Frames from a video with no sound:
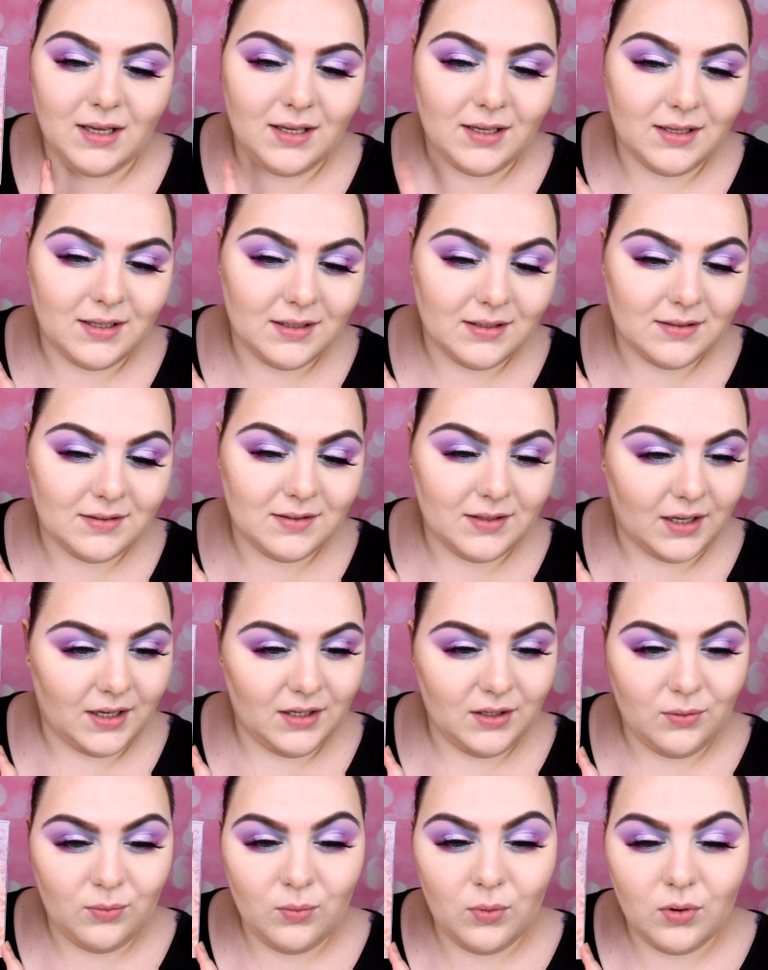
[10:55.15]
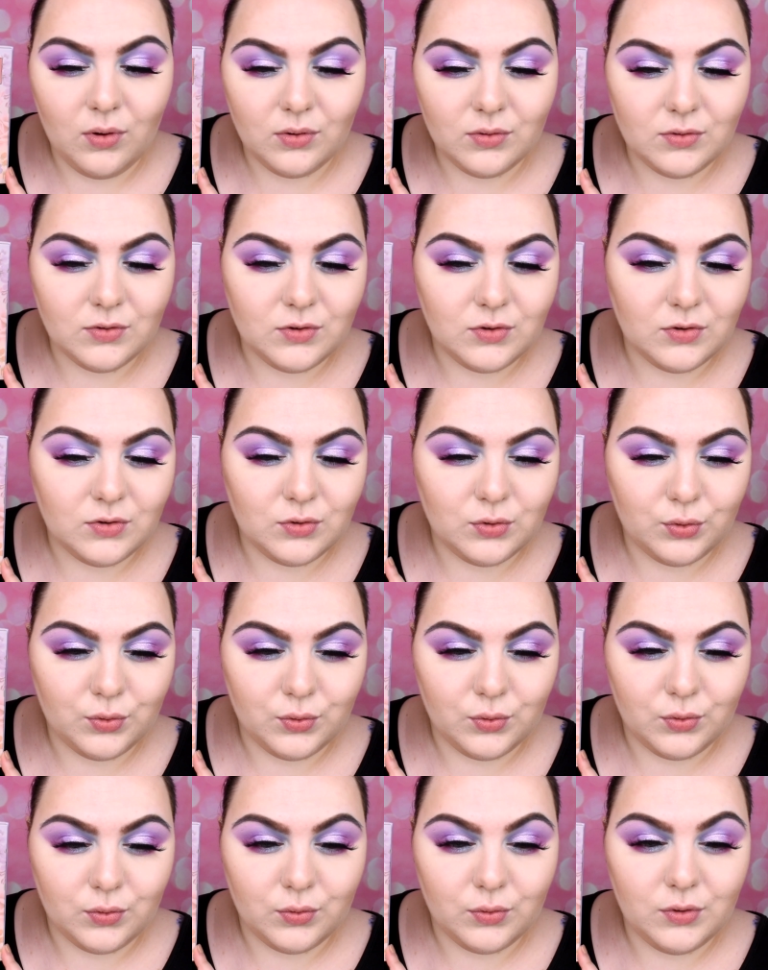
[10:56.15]
and I want
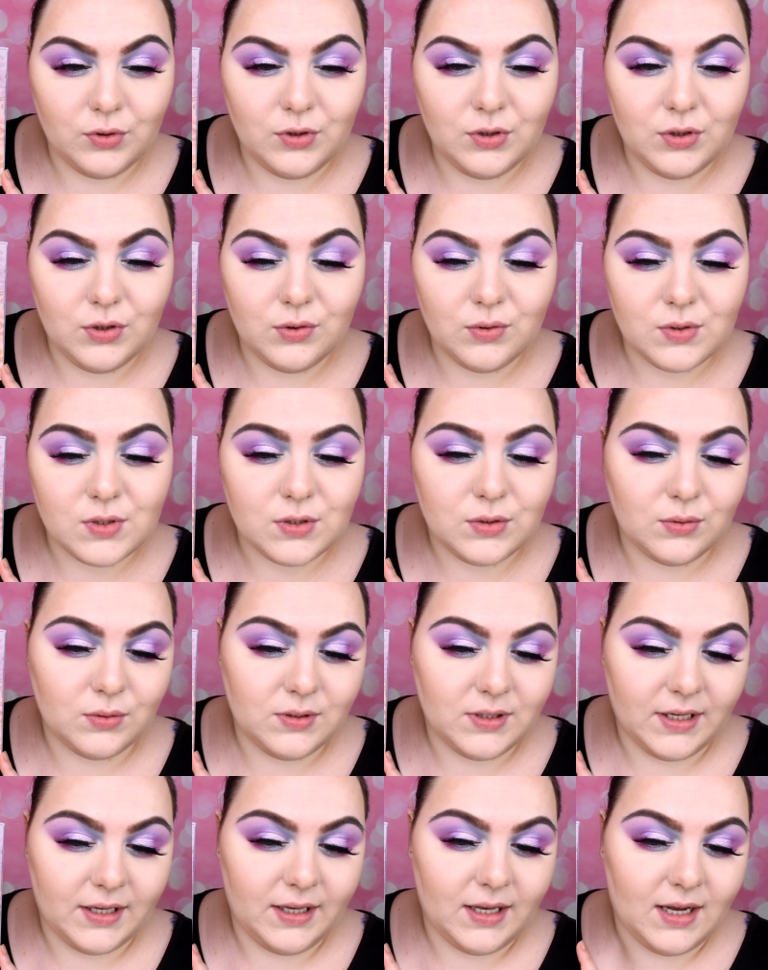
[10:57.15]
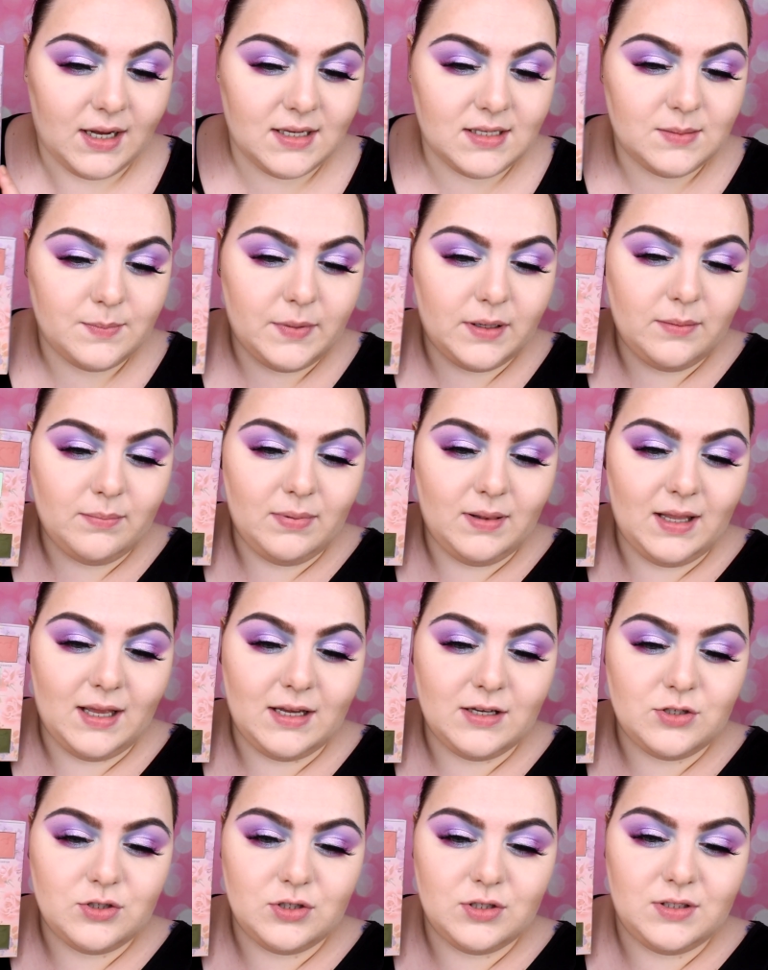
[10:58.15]
to use today as my
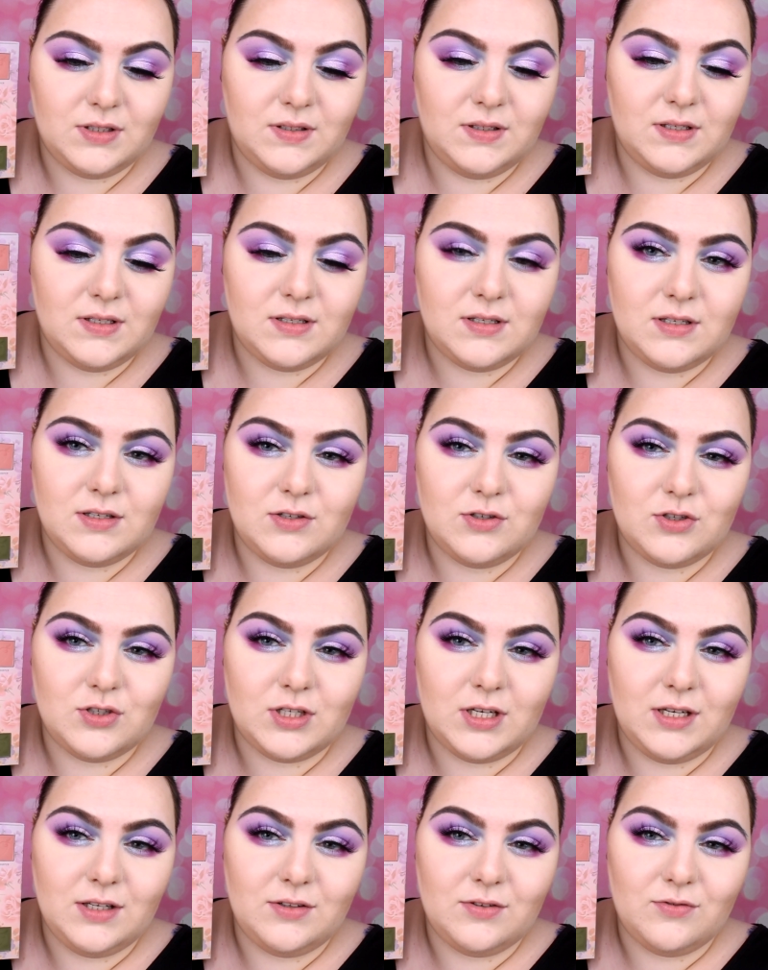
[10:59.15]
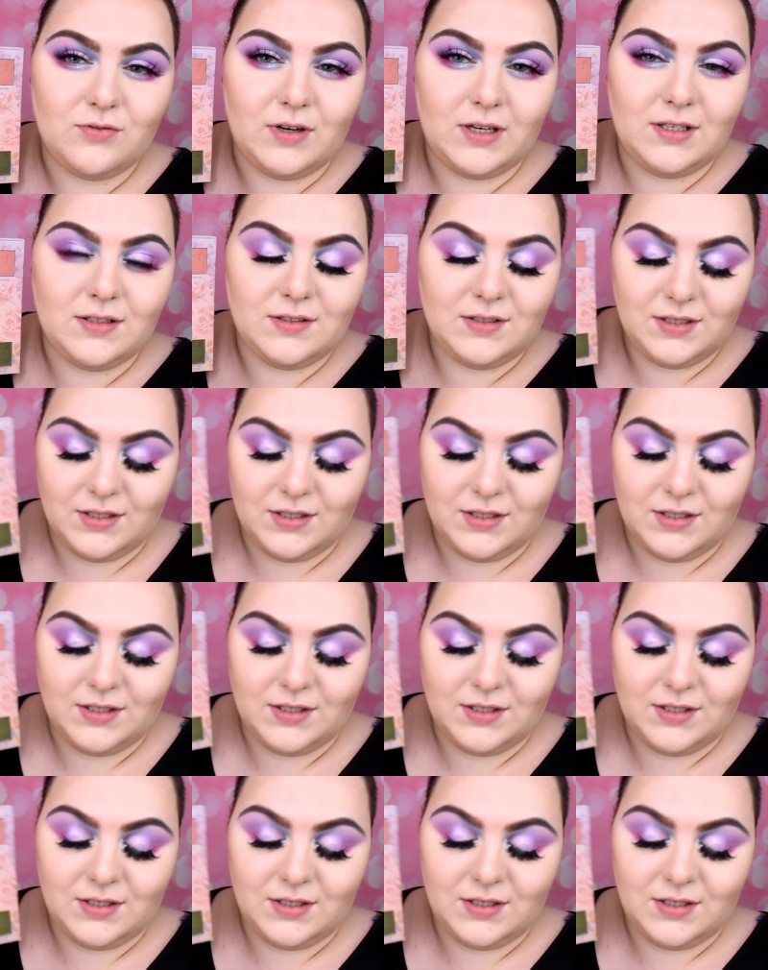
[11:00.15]
blush this shade right